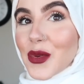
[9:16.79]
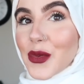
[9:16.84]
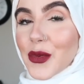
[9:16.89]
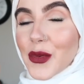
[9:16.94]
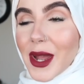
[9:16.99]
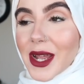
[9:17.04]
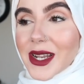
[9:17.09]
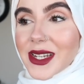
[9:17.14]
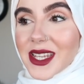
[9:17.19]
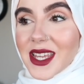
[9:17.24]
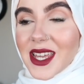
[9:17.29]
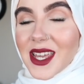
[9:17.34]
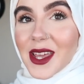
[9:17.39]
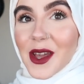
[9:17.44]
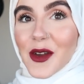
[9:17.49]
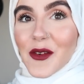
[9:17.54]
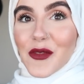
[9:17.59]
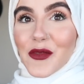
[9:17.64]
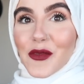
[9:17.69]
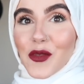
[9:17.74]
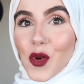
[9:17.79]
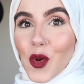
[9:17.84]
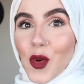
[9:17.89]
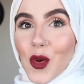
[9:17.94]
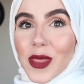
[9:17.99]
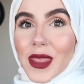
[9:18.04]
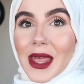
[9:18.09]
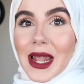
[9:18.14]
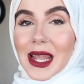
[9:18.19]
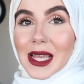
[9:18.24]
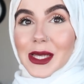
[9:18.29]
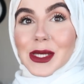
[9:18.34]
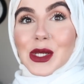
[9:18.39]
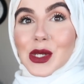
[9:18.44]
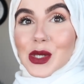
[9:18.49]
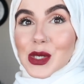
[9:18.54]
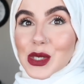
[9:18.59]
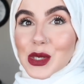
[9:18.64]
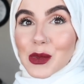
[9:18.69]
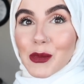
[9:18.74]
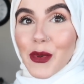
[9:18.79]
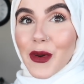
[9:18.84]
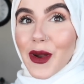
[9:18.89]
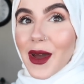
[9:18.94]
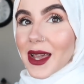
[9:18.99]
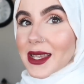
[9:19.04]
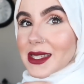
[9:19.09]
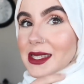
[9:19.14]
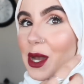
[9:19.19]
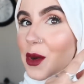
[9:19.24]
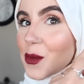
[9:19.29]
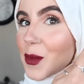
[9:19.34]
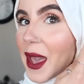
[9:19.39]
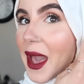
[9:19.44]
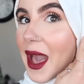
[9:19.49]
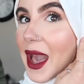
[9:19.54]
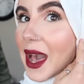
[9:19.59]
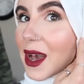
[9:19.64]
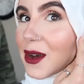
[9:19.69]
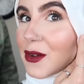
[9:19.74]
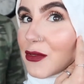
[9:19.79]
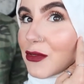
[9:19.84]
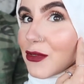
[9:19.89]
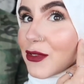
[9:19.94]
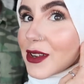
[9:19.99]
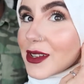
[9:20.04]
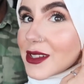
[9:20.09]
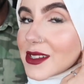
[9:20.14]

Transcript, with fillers: ready for the little surprise that we have?